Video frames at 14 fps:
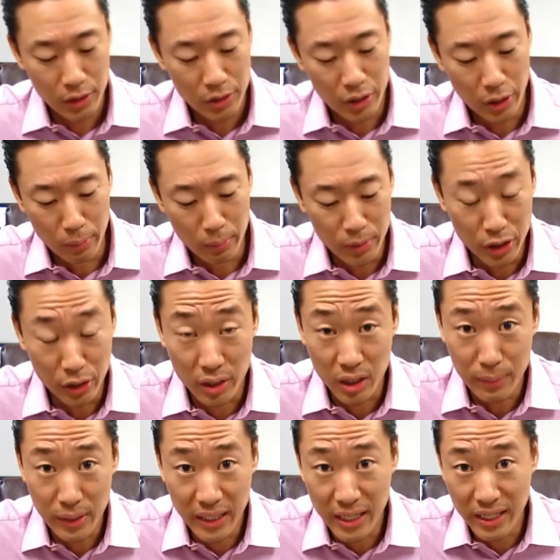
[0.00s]
So you're going
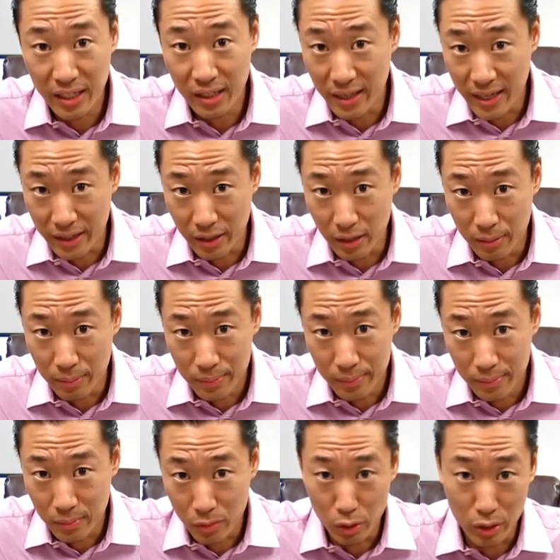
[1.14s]
to be getting a letter
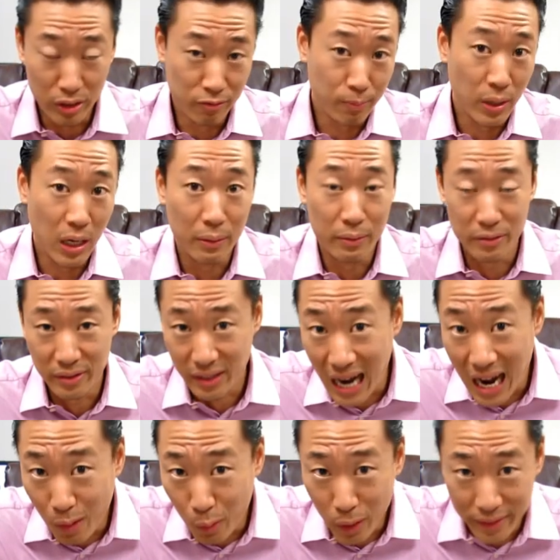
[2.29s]
or you've probably
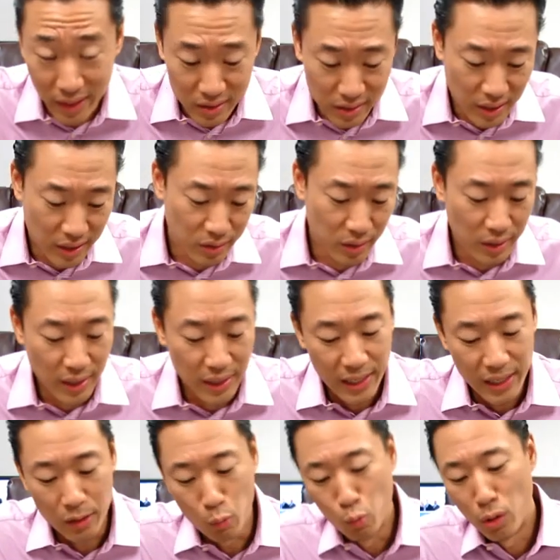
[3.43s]
got one that says,
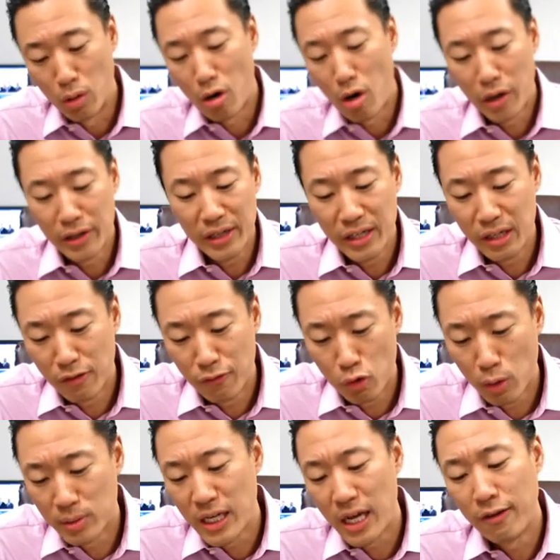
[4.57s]
We're auditing your
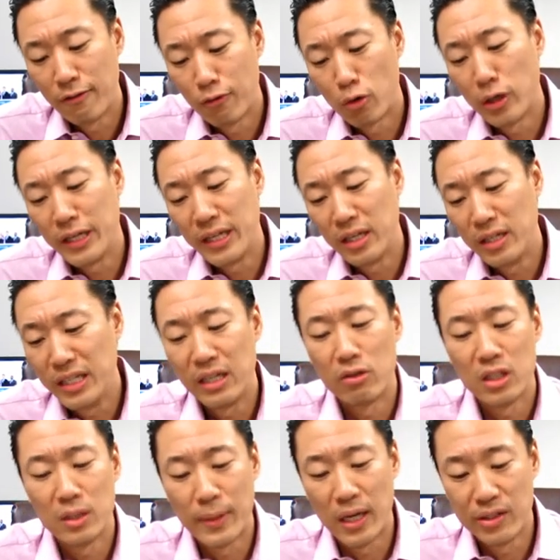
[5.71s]
Form 1040 and need a
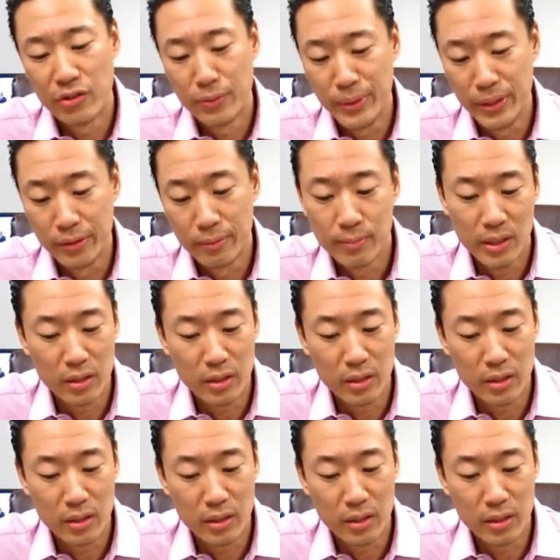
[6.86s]
response from you.